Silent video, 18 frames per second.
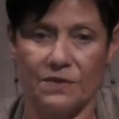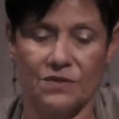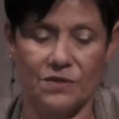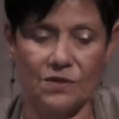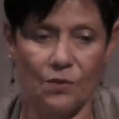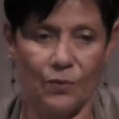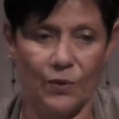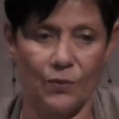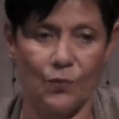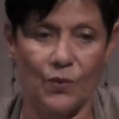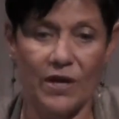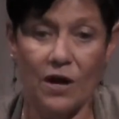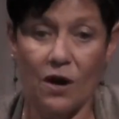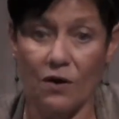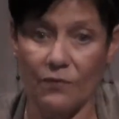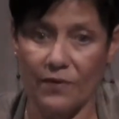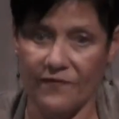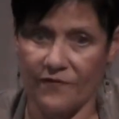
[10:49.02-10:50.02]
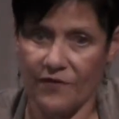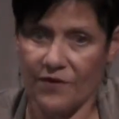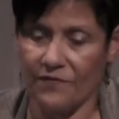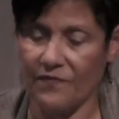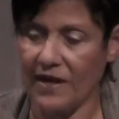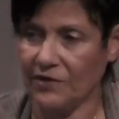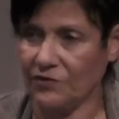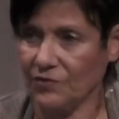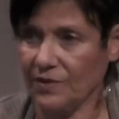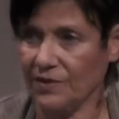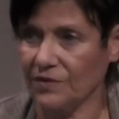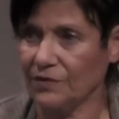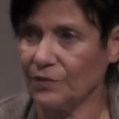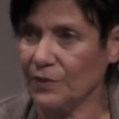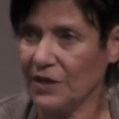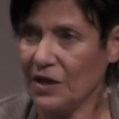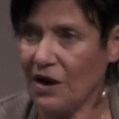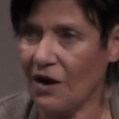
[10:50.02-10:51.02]
So when we are referred
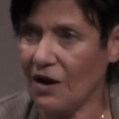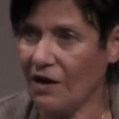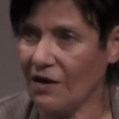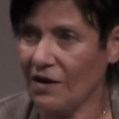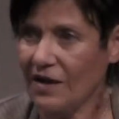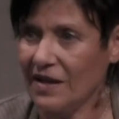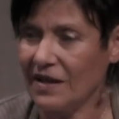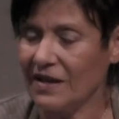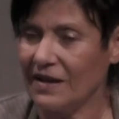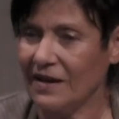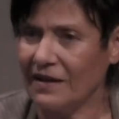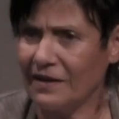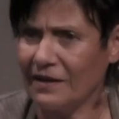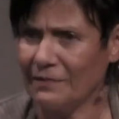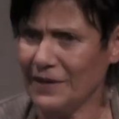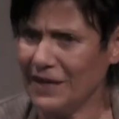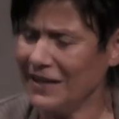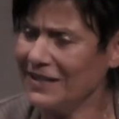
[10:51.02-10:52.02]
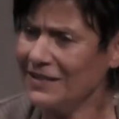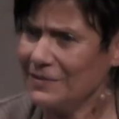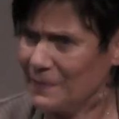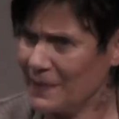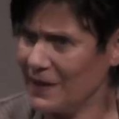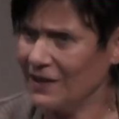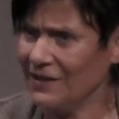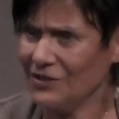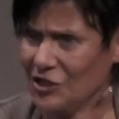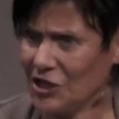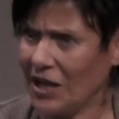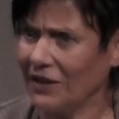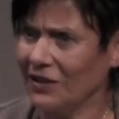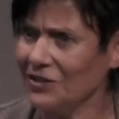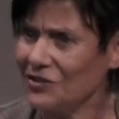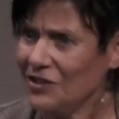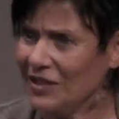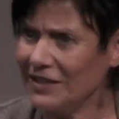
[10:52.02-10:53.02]
veterans, it has been
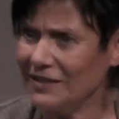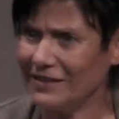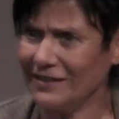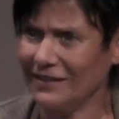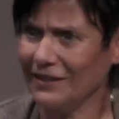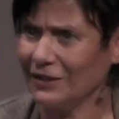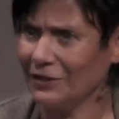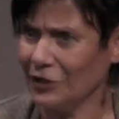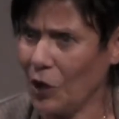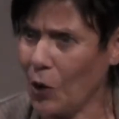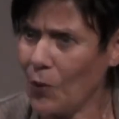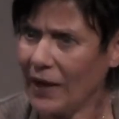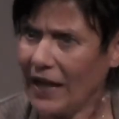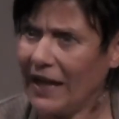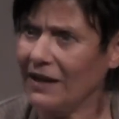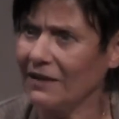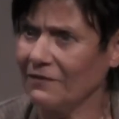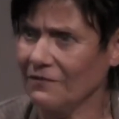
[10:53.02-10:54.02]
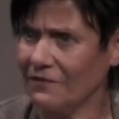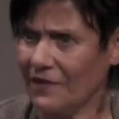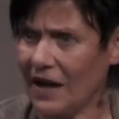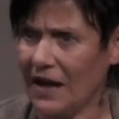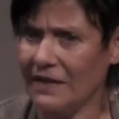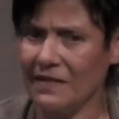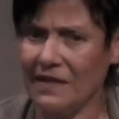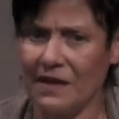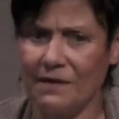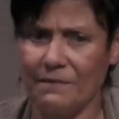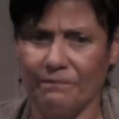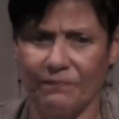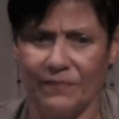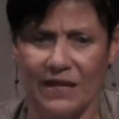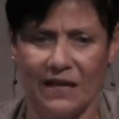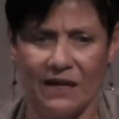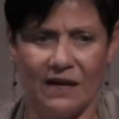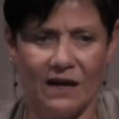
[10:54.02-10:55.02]
challenging to locate and find
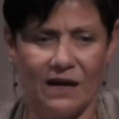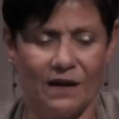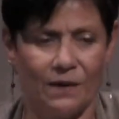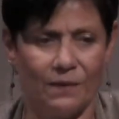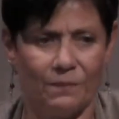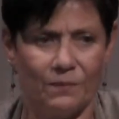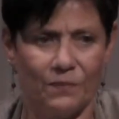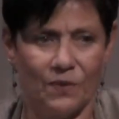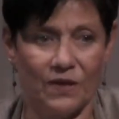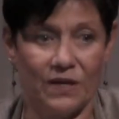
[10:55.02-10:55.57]
them.